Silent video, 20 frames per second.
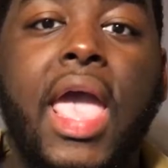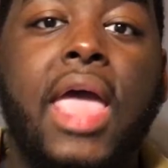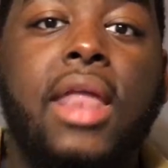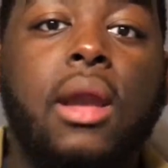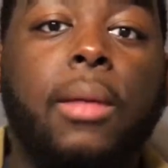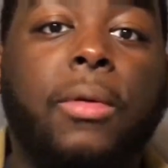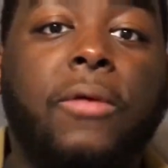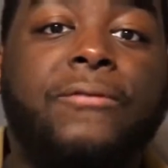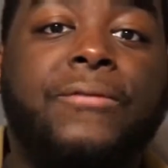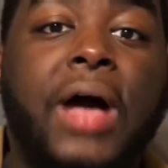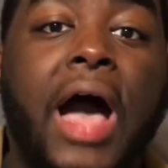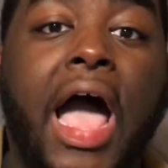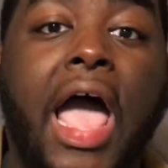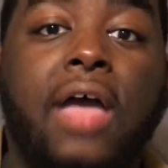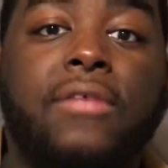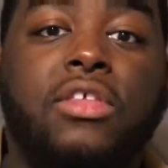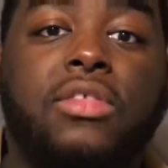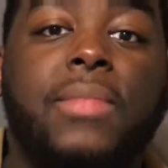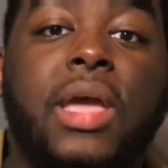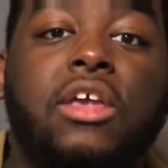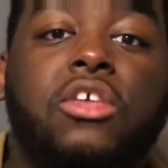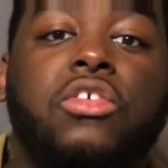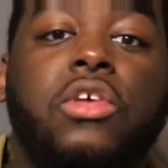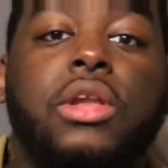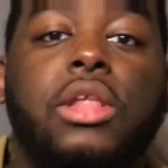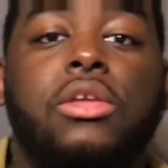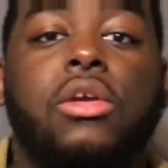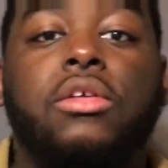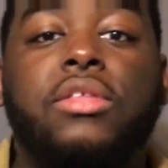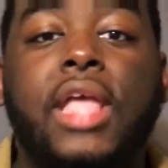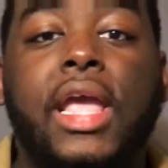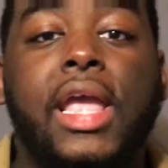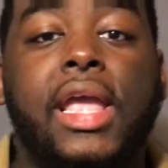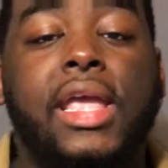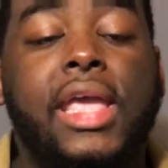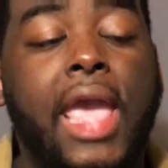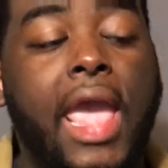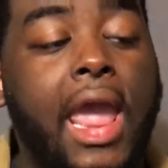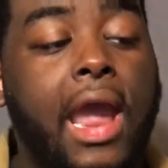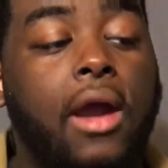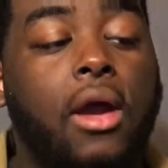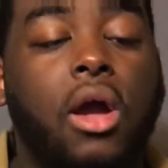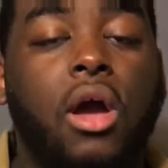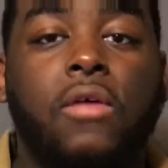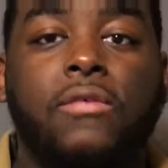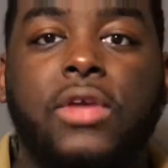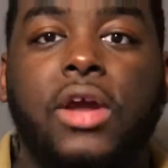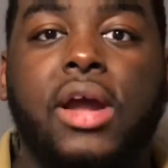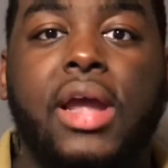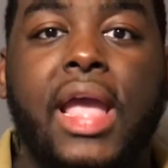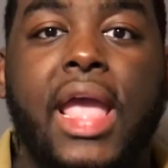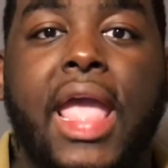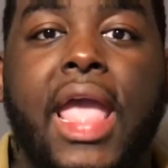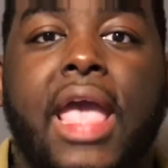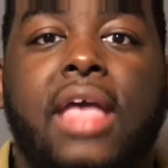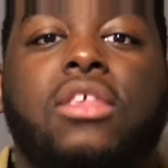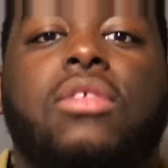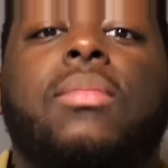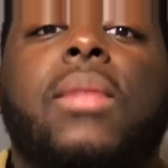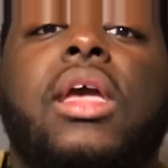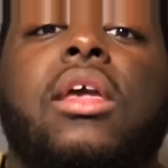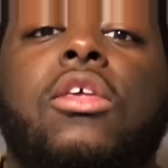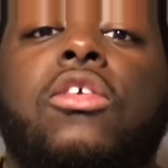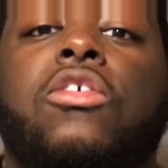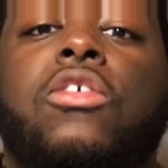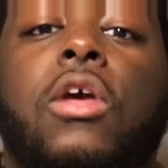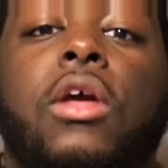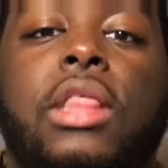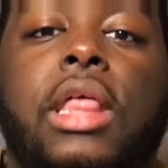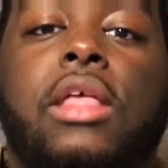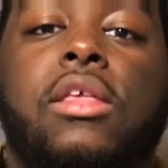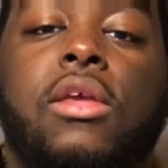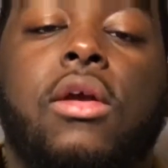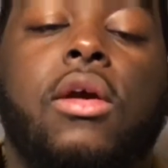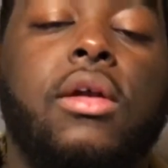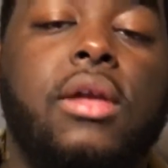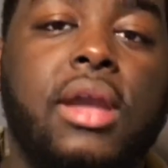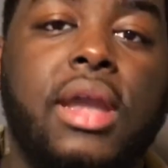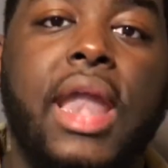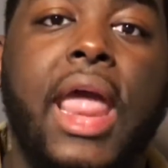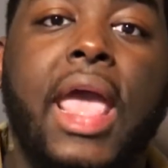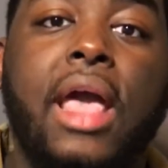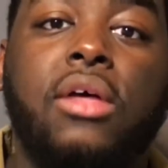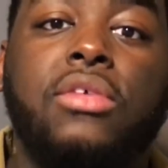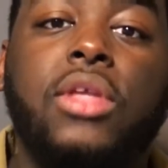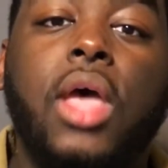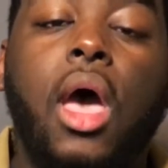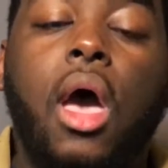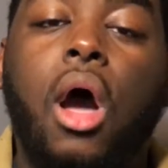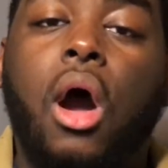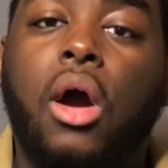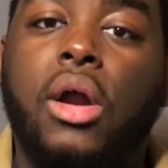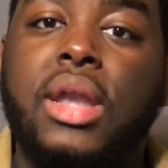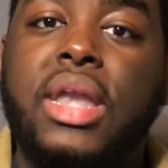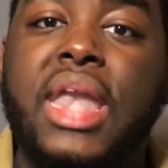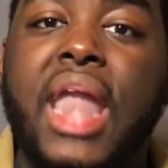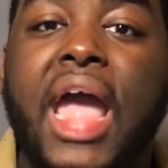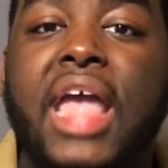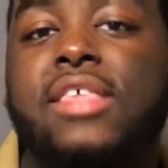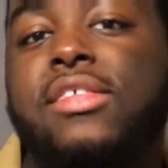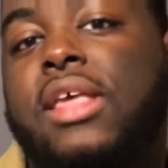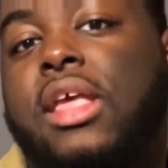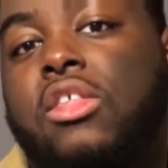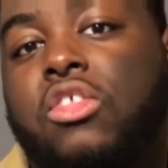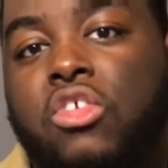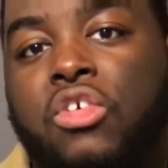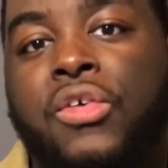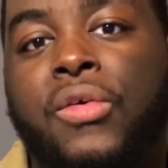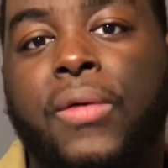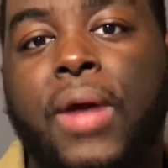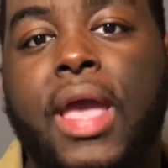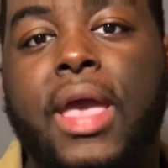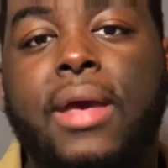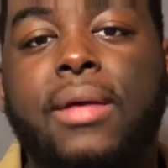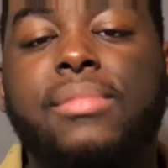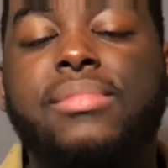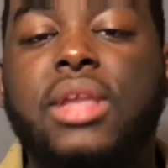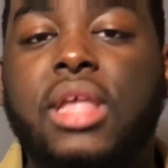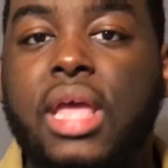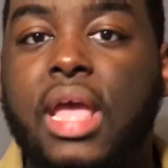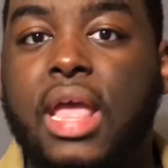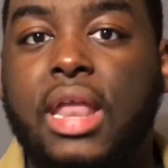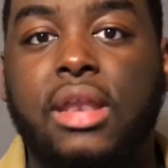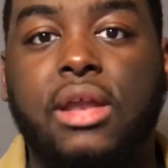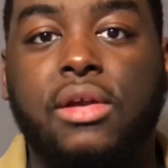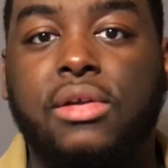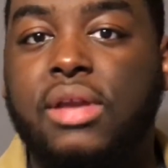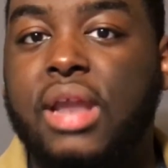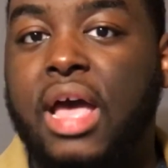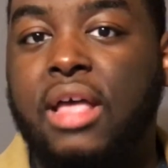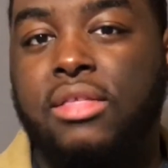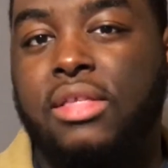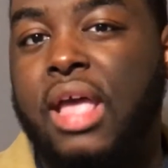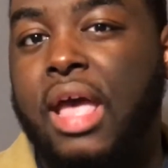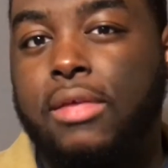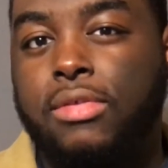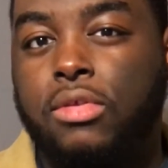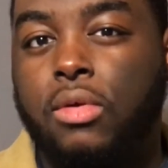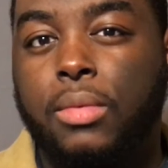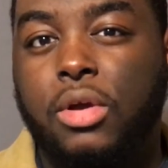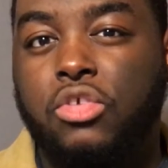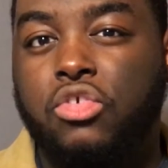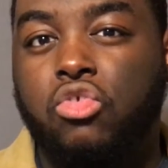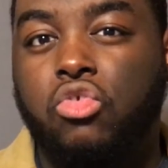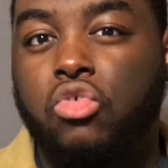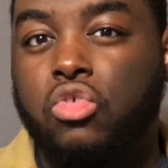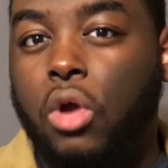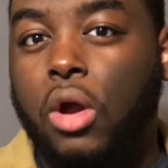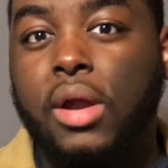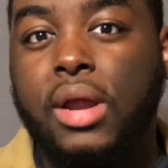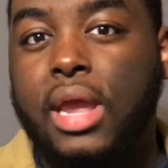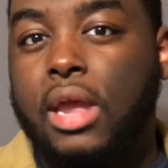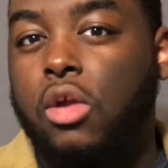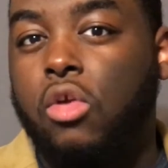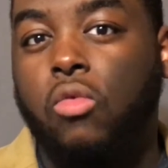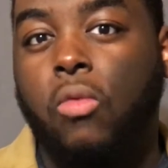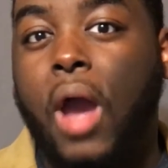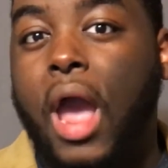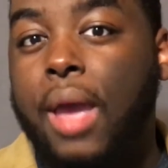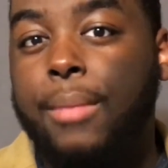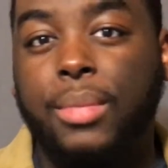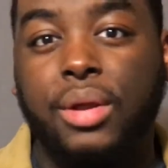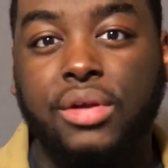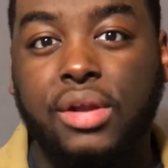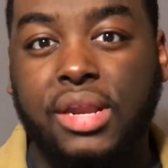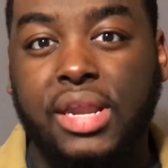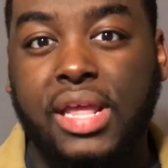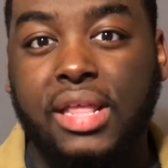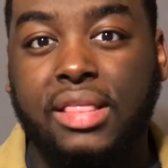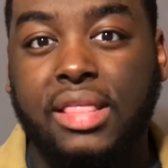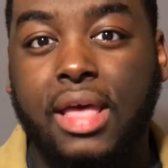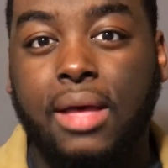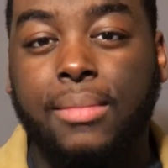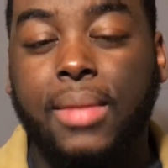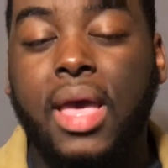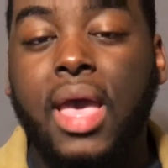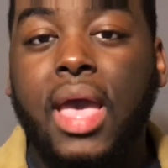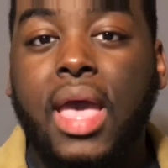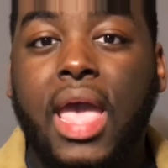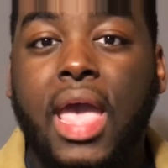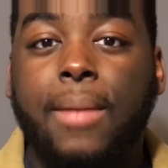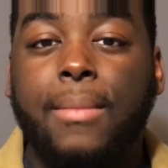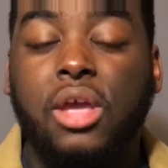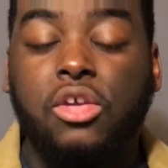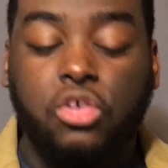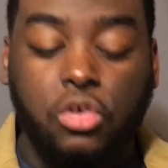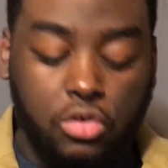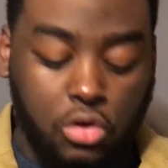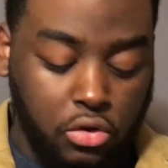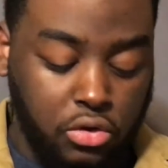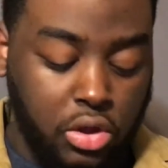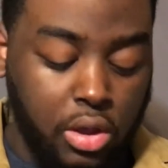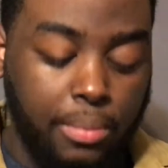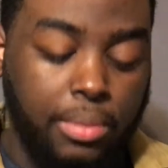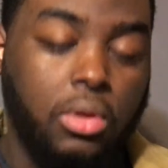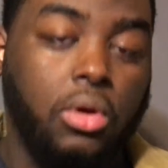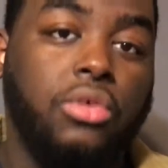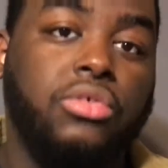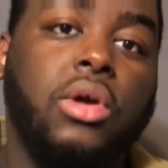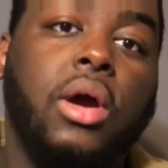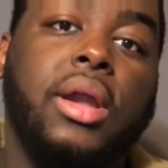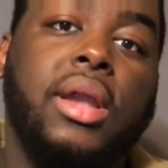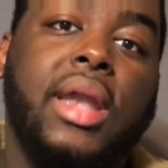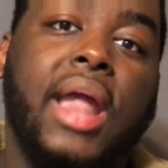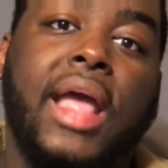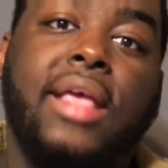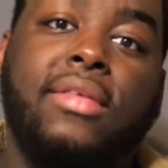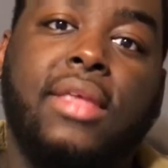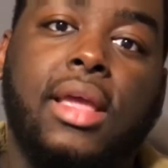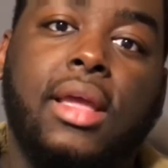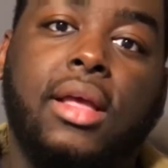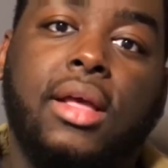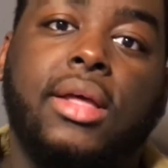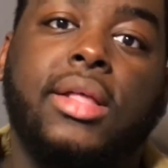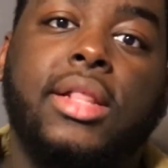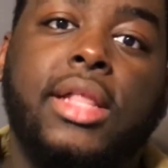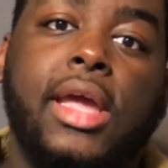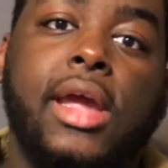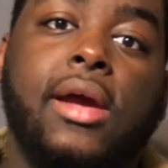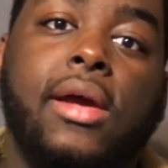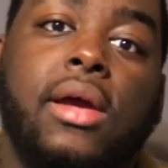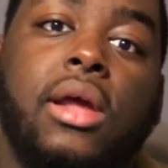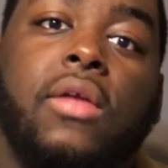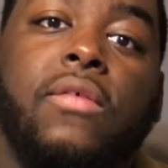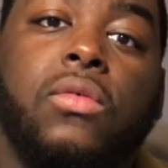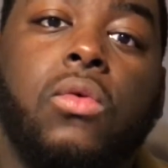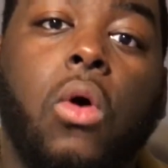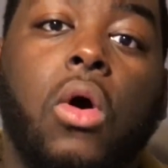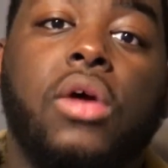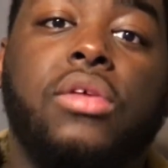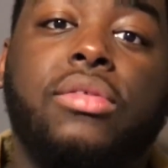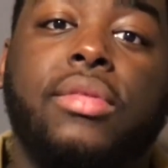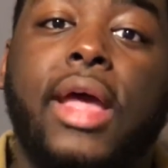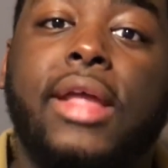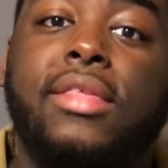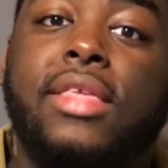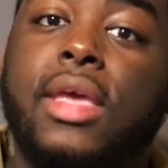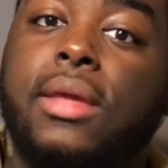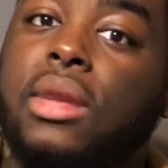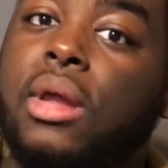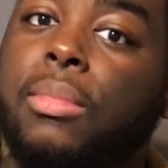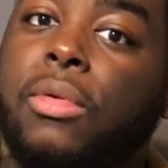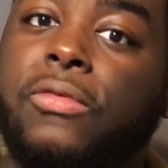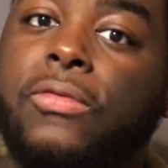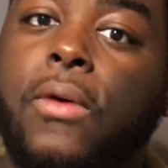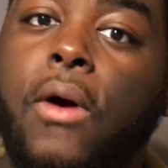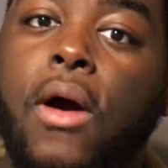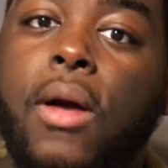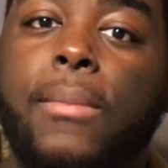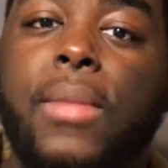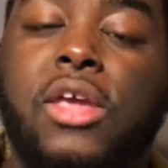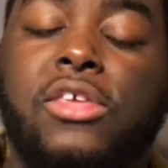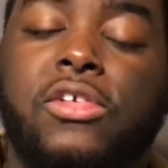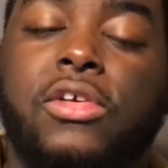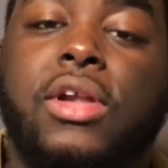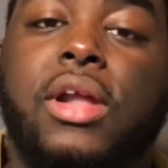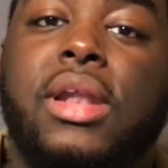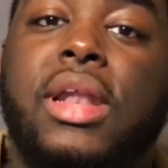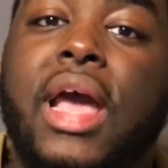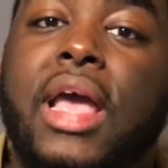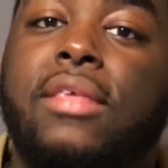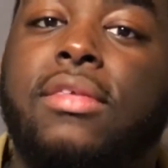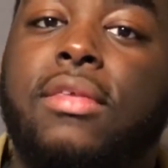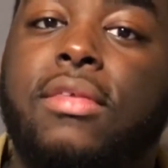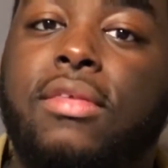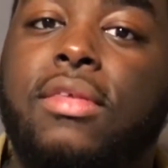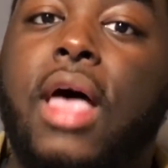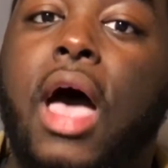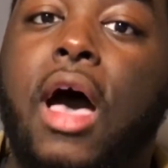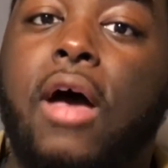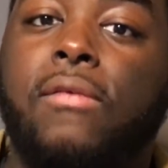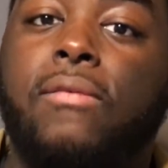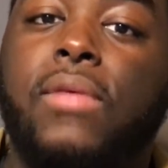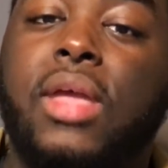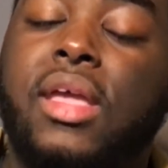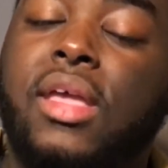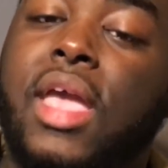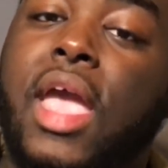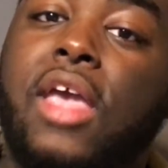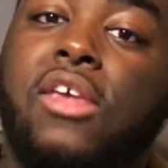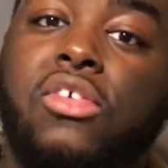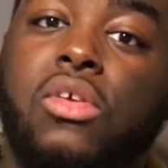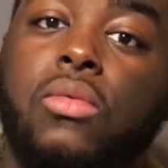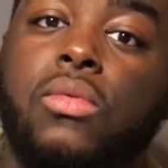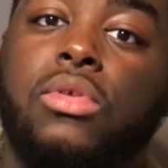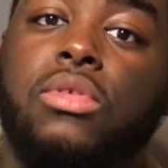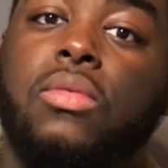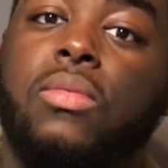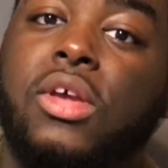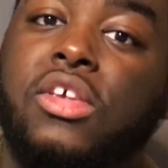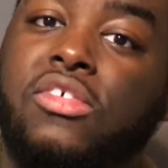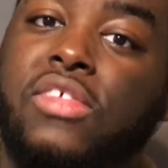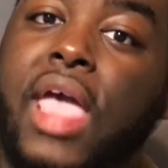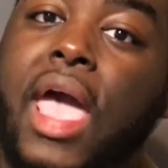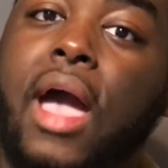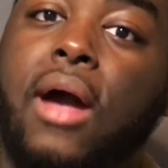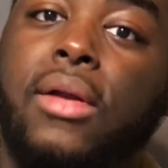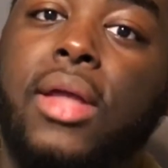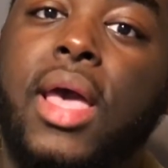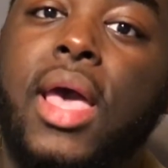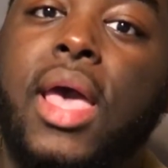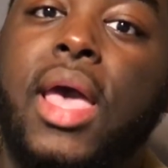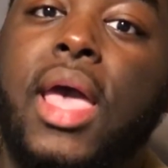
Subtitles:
And number 5 is making sure that you're taking care of your hands, making sure that your nails are nice and trimmed and they're not have so much dirt and grime underneath them, and make sure your cuticles are nice and clear. And of course, like tip number 4, make sure they're nice and soft in case she wants to reach down